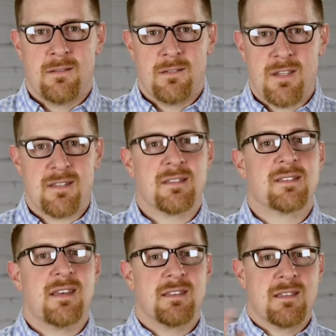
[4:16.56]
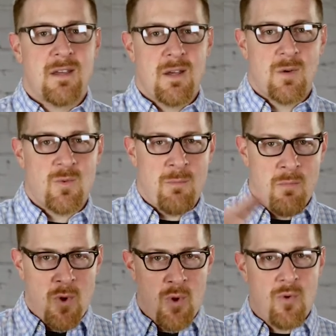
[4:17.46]
Jesus says,
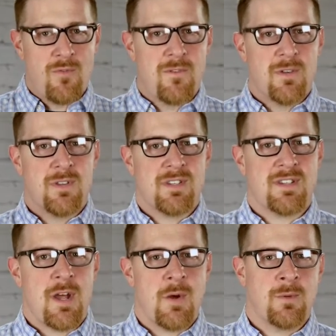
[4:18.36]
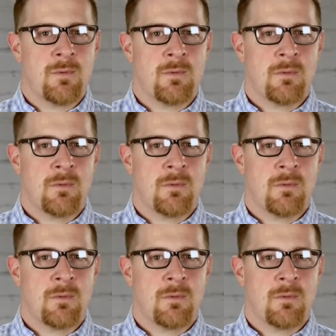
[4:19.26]
"Remove the stone."